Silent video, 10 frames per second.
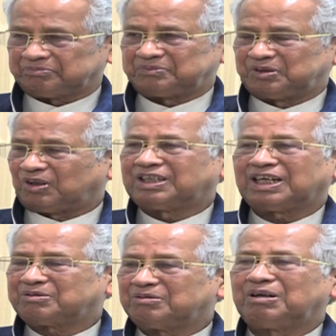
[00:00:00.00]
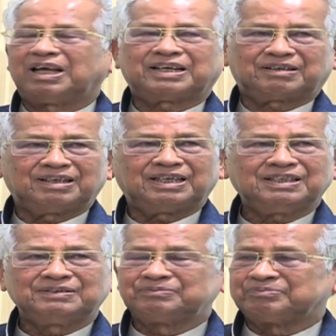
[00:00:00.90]
Not that we will have,
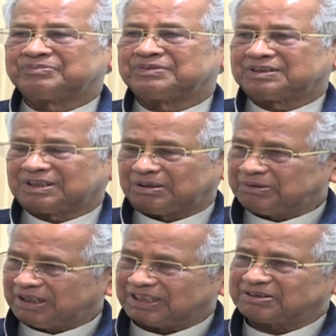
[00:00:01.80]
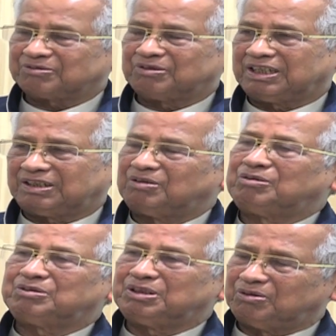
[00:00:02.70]
even as today,
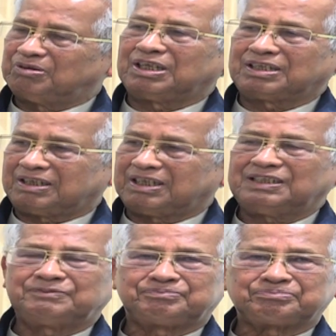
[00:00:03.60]
though we know that